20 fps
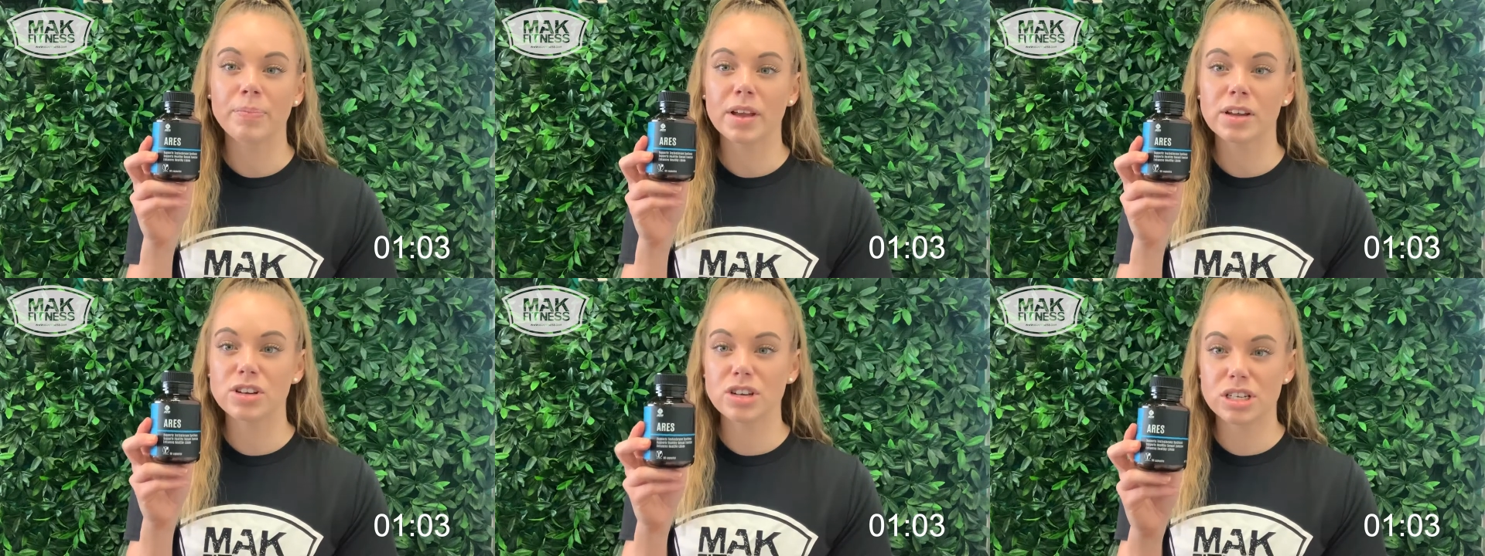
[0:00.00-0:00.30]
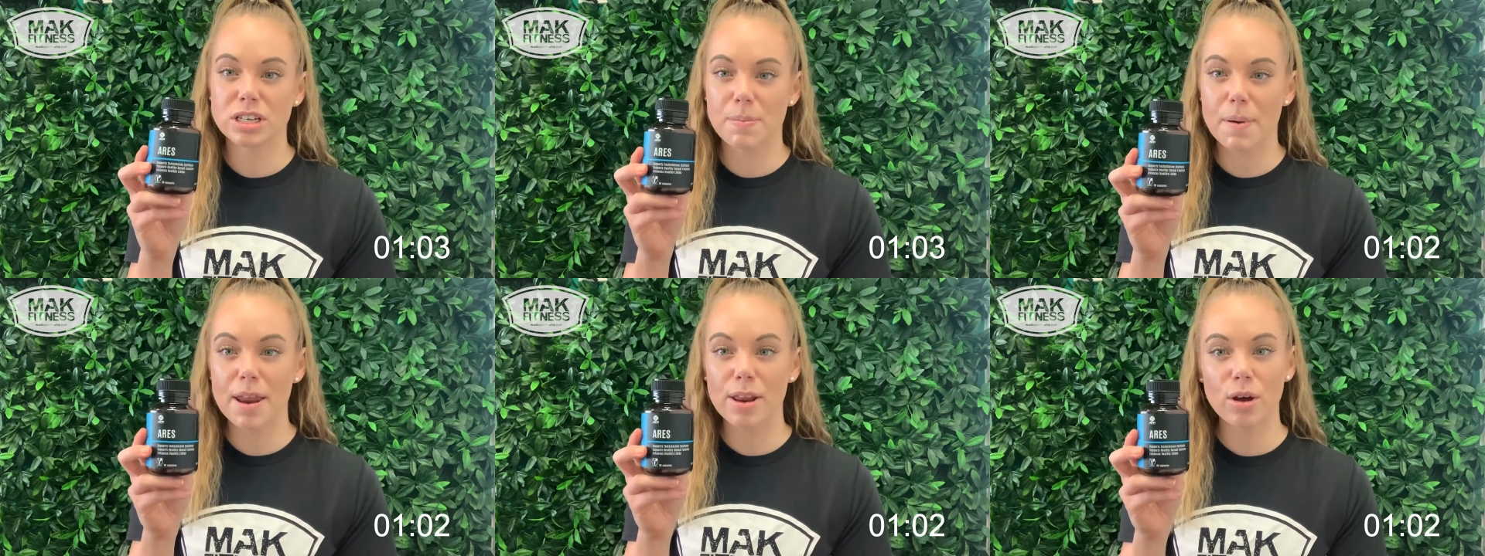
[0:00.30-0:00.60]

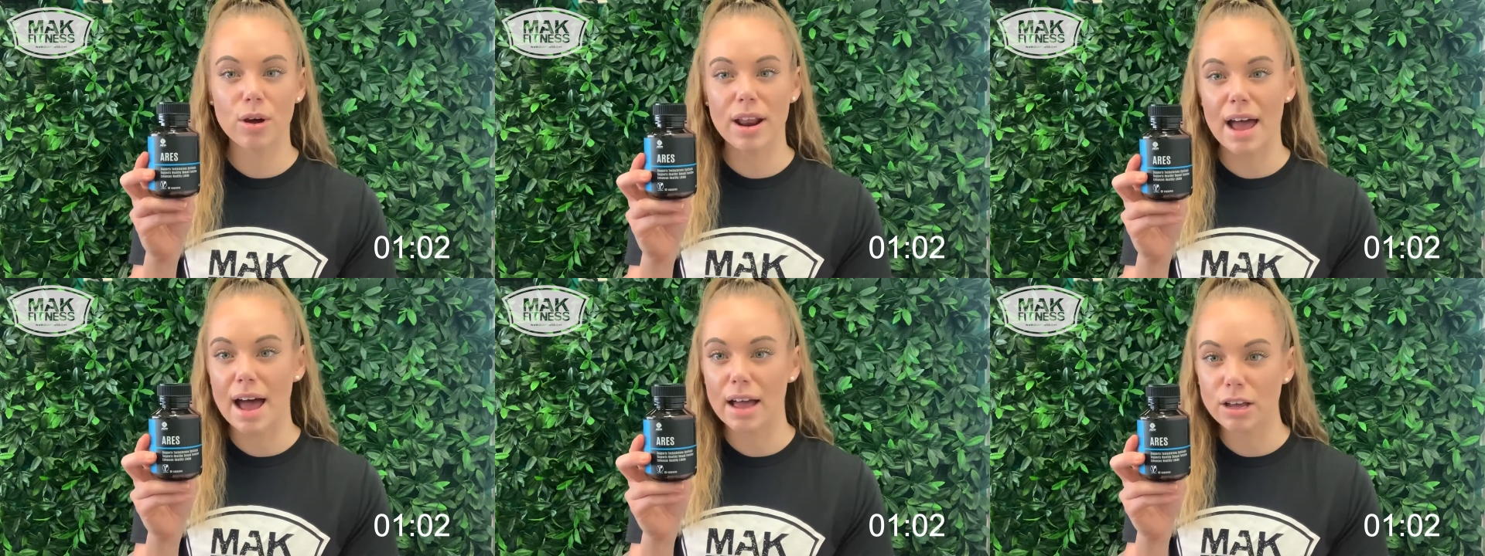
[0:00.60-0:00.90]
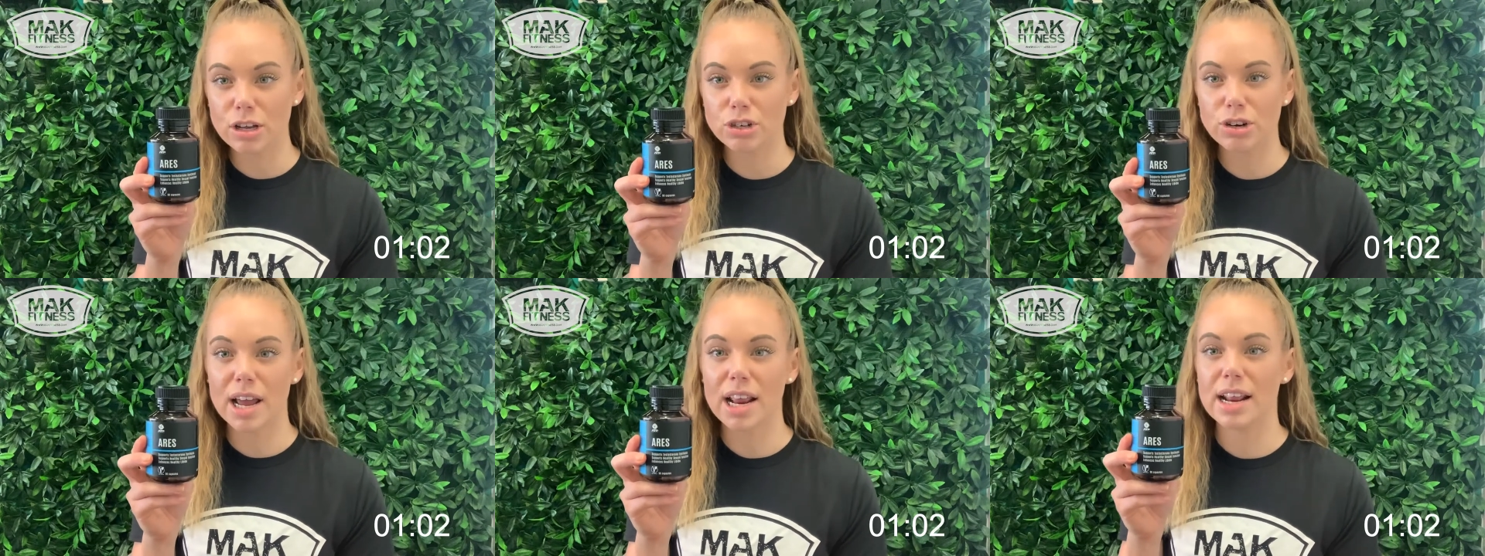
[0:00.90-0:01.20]
just depending on how
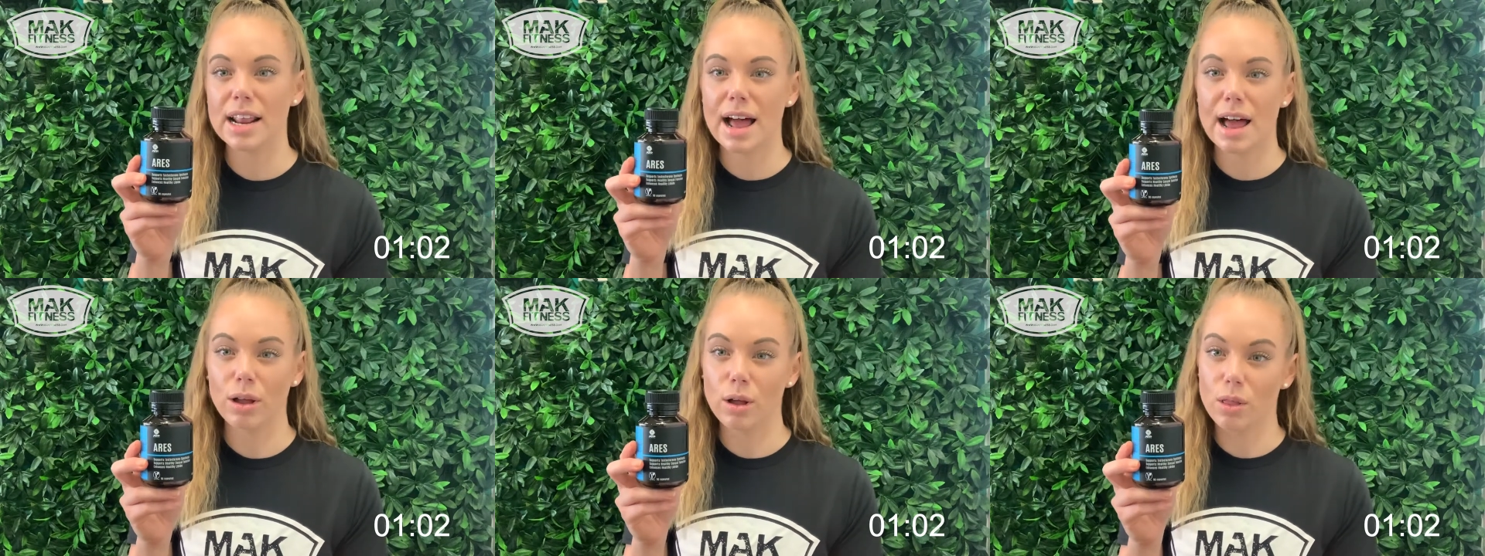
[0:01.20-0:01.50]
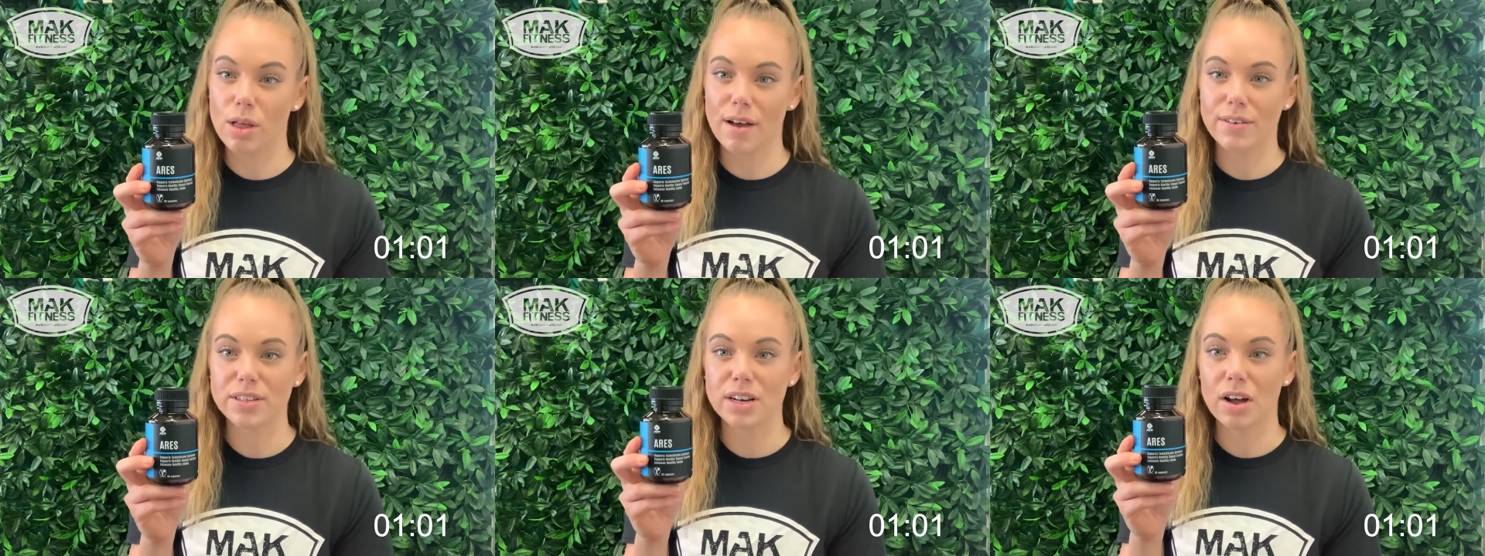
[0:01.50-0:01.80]
you train and how your
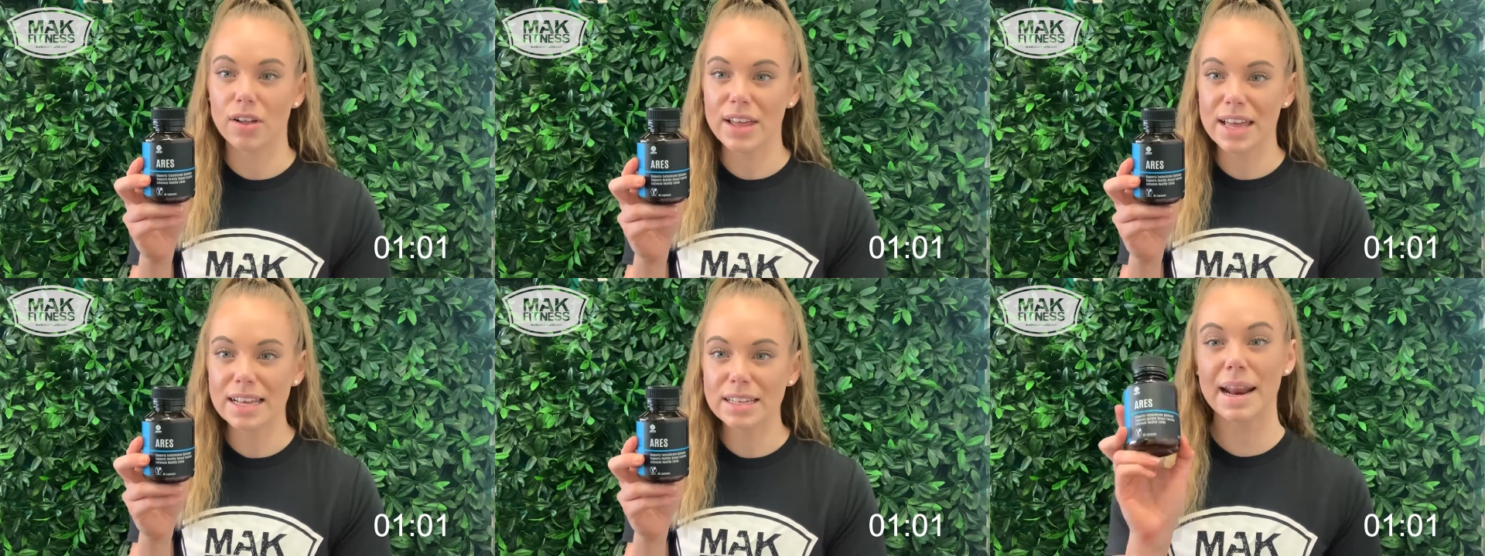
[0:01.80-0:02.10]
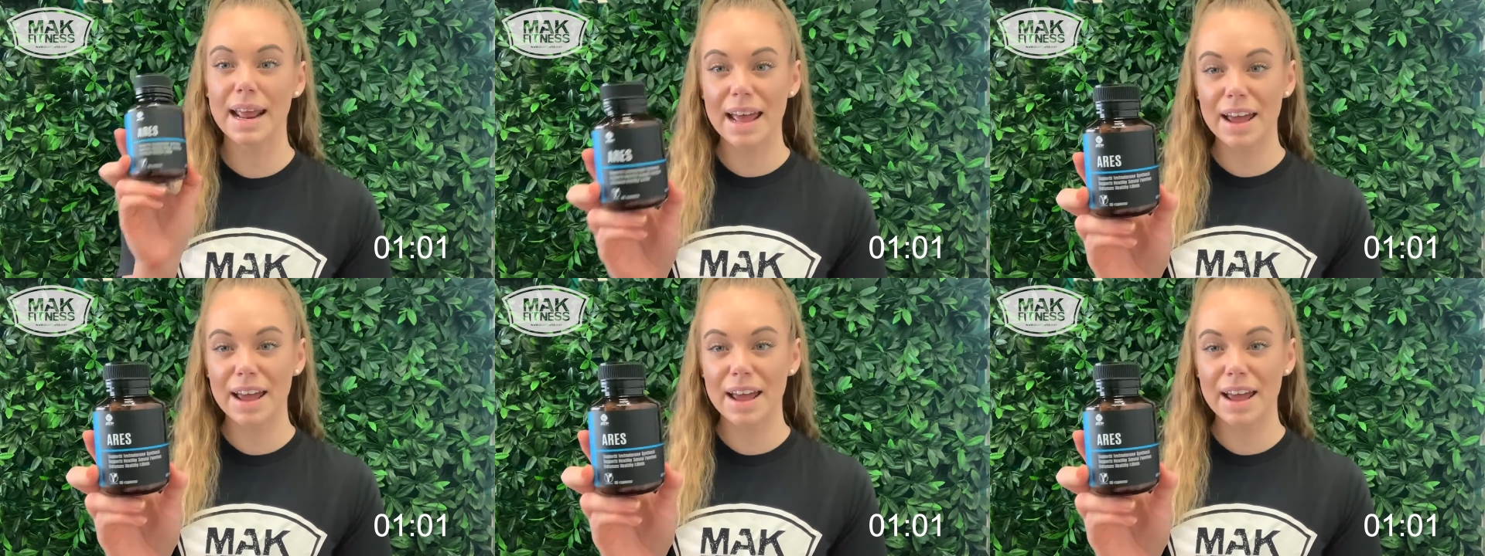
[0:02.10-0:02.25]
lifestyle is.